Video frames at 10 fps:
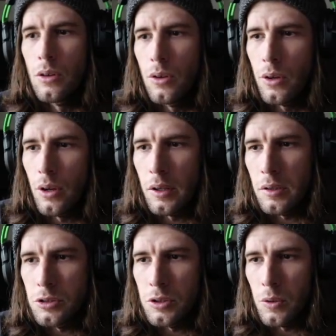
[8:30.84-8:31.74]
You can also
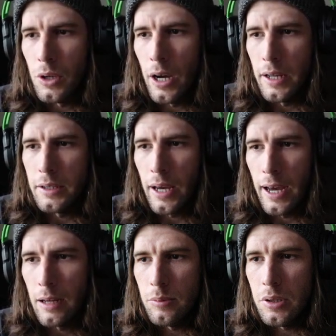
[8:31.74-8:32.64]
show and hide
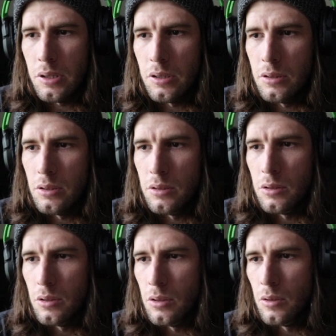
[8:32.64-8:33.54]
tabs
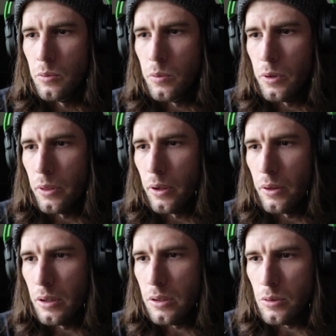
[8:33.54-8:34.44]
with
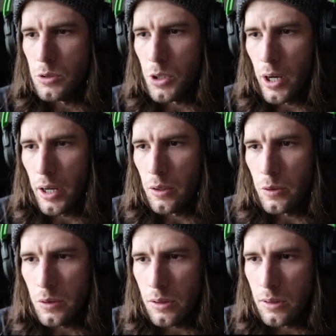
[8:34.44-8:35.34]
these little
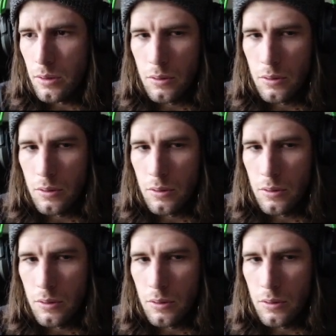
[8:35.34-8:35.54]
triangles.